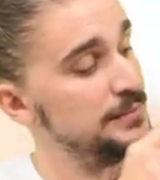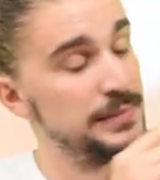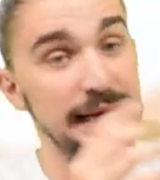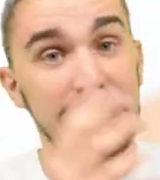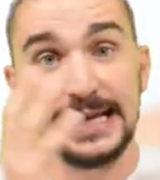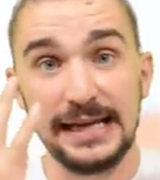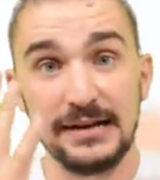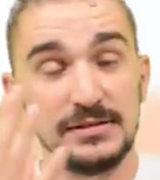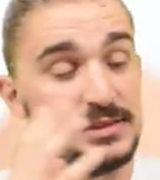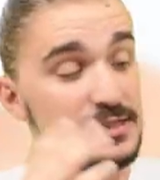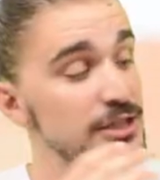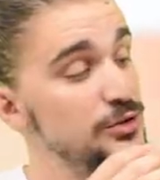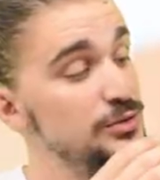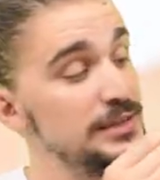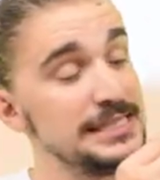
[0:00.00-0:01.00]
but I guarantee
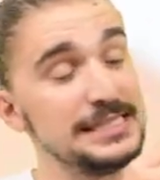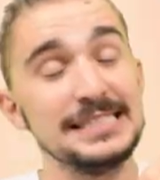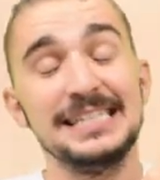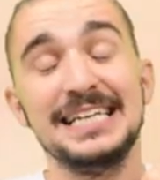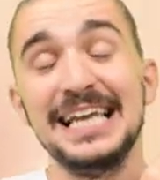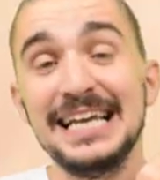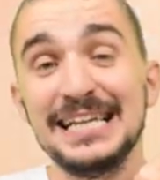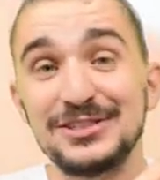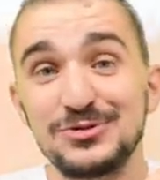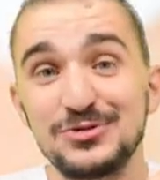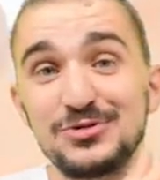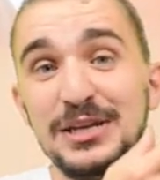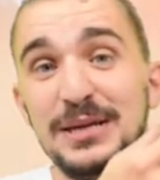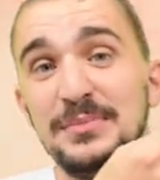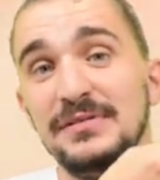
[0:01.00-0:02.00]
you this is
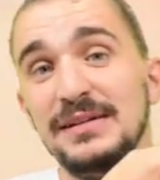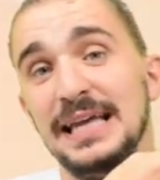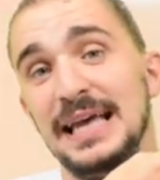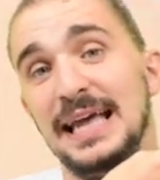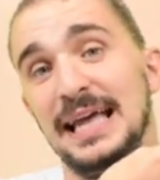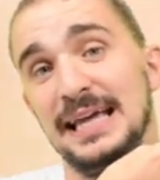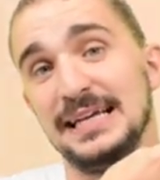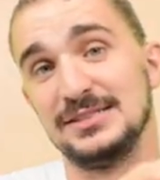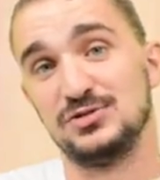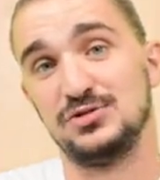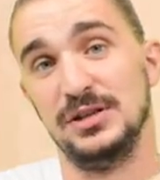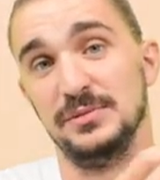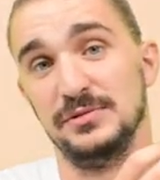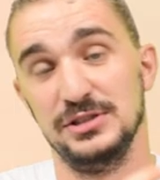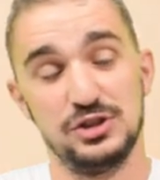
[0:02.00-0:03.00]
extremely,
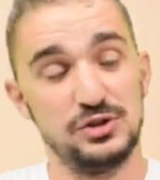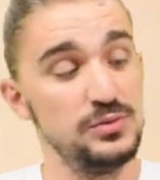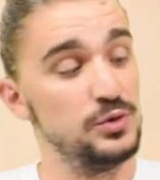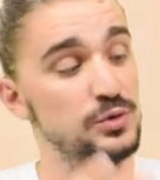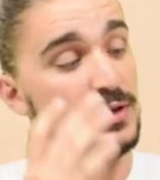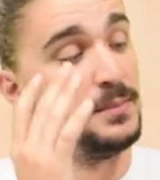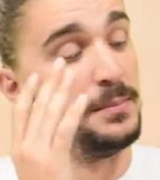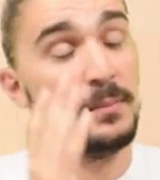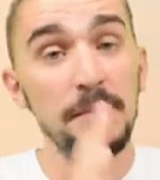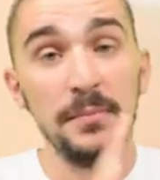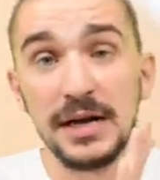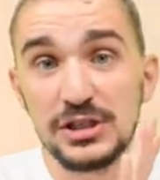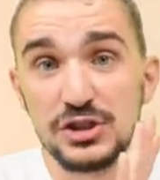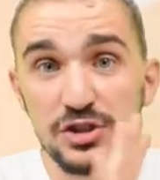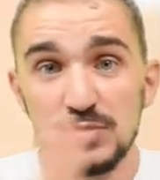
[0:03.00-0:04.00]
extremely smooth.
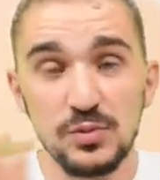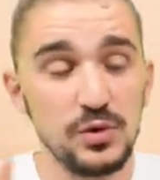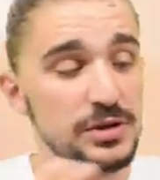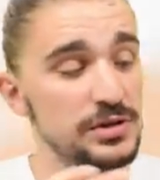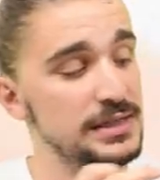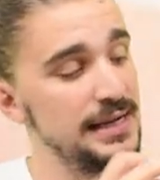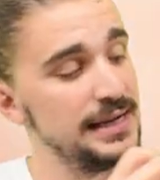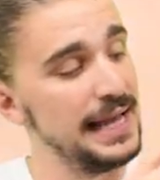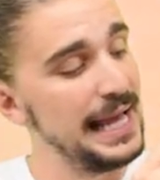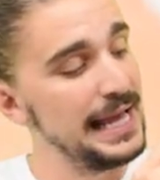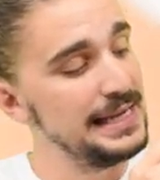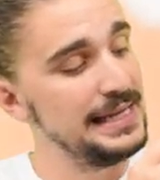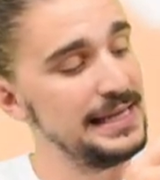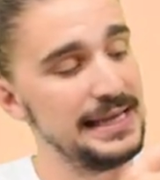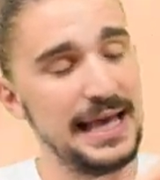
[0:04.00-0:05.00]
Much smoother than
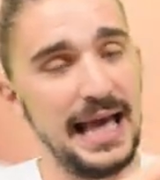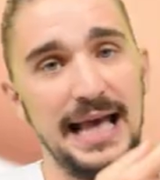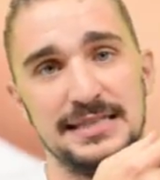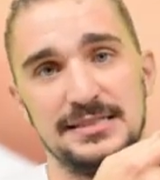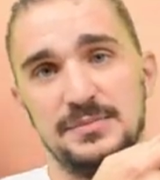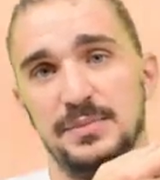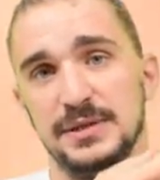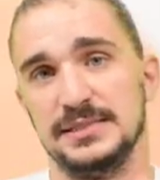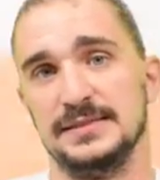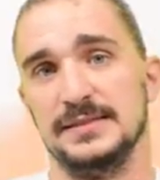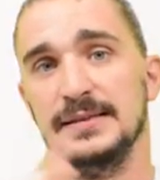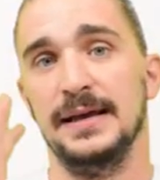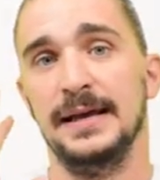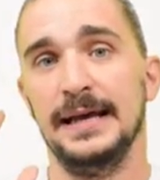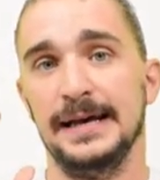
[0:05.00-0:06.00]
any cast
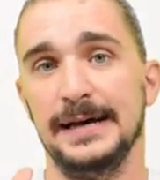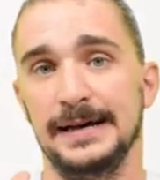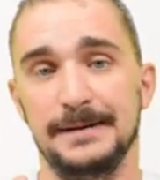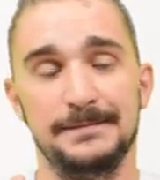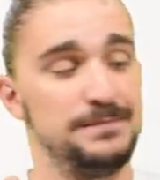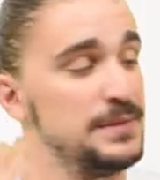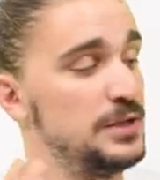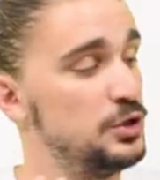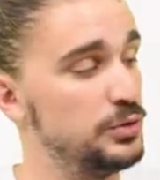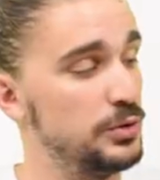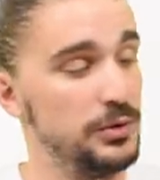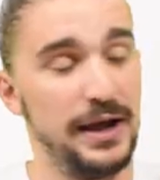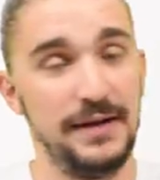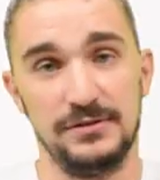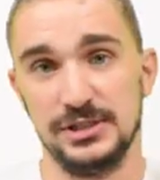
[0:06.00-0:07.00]
piston you
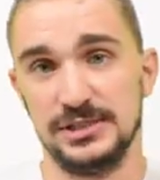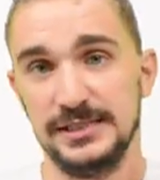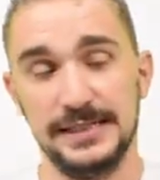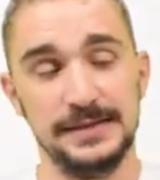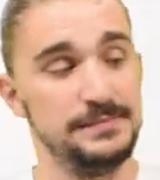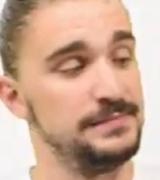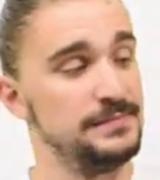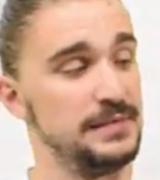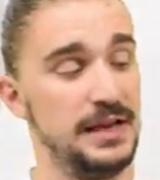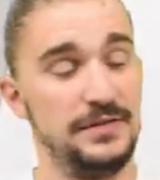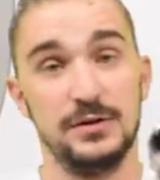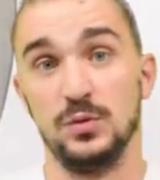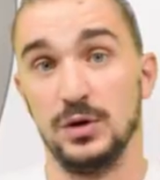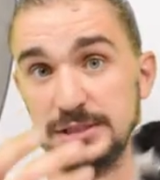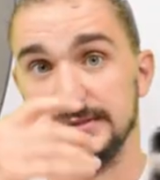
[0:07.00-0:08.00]
will ever see if
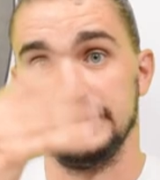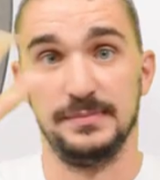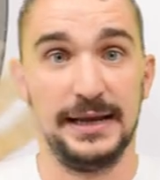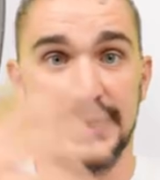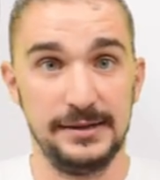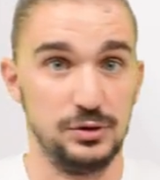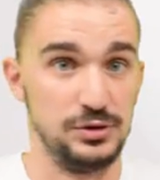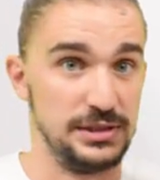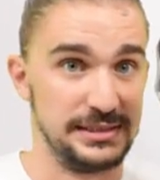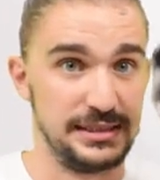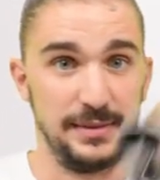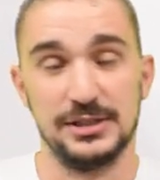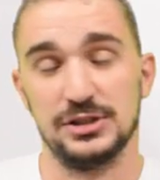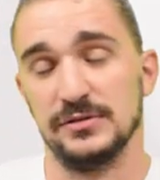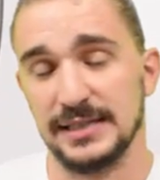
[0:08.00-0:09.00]
it wasn't made using
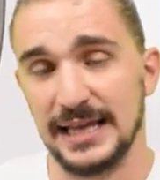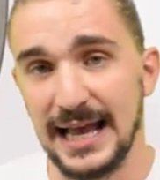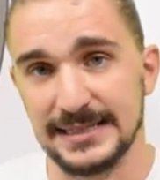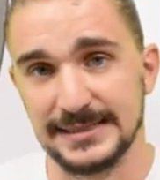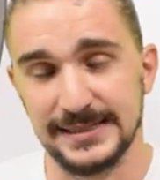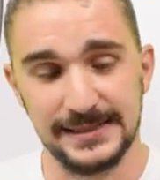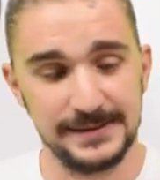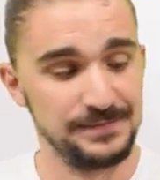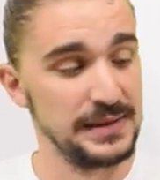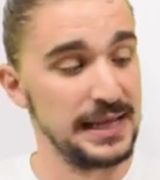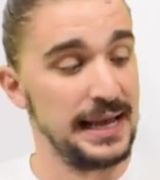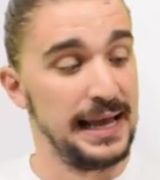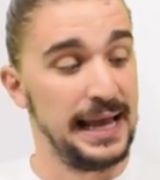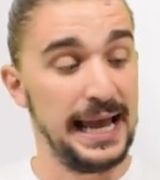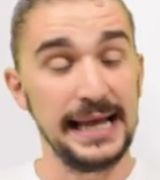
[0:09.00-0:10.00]
semi-solid casting.
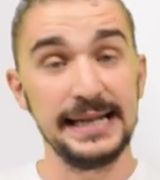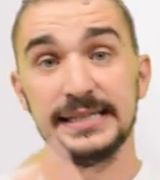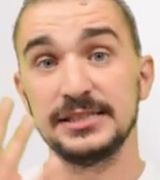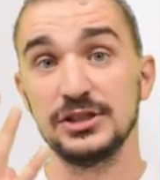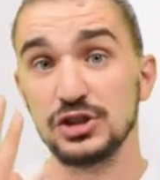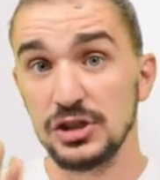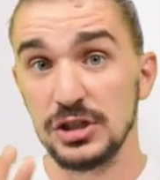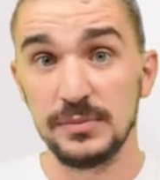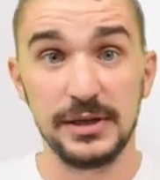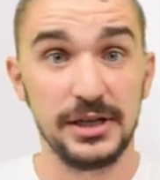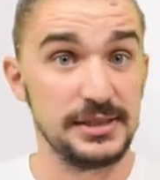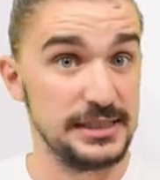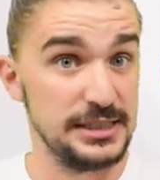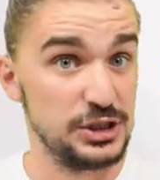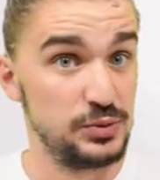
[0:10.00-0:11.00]
And this is good
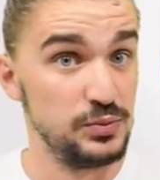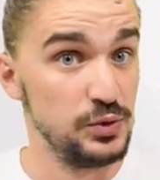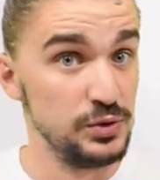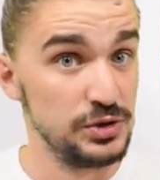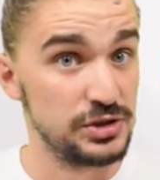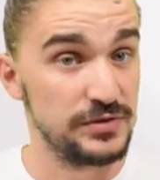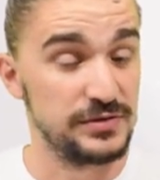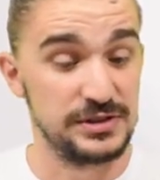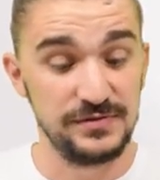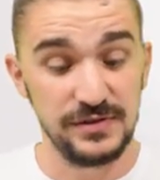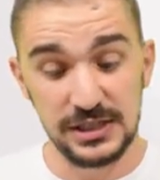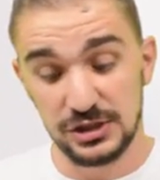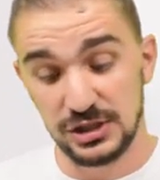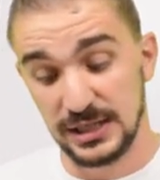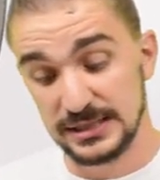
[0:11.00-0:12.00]
because a smooth surface
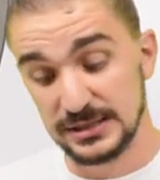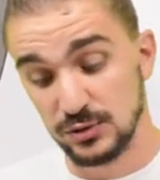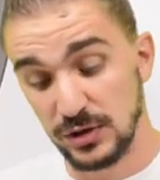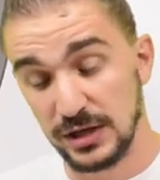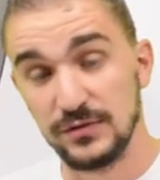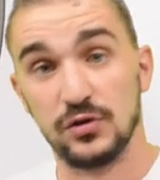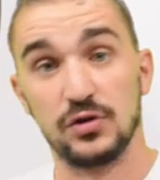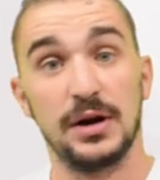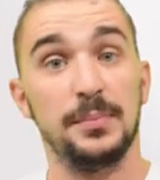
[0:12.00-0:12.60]
finish is great for